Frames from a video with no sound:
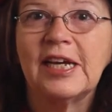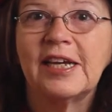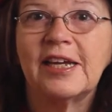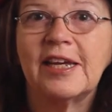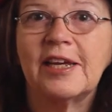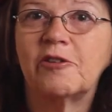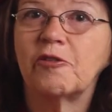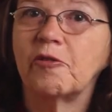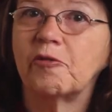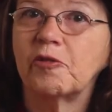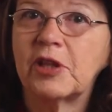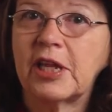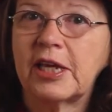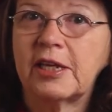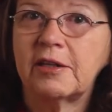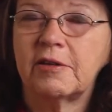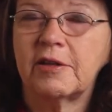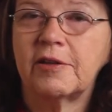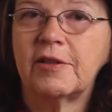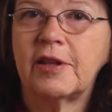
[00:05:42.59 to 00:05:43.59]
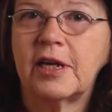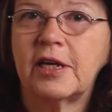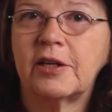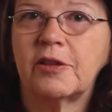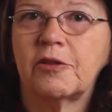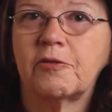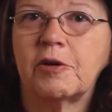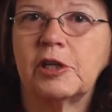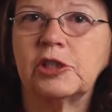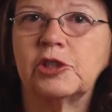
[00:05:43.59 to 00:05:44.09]
get over
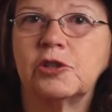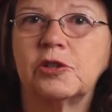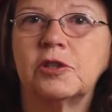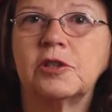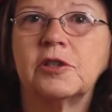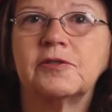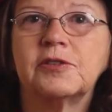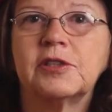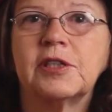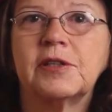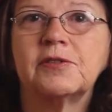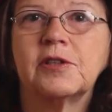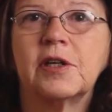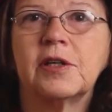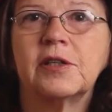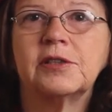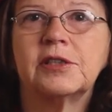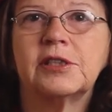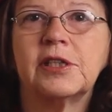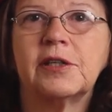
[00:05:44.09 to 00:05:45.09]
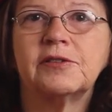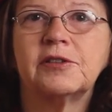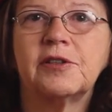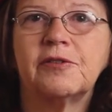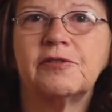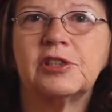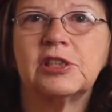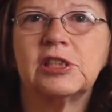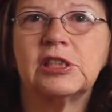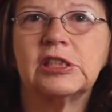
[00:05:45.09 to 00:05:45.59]
that threshold of
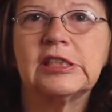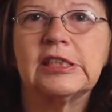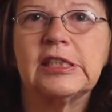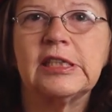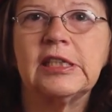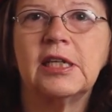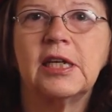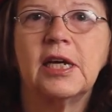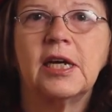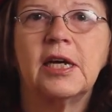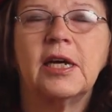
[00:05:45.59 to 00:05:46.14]
self-sufficiency.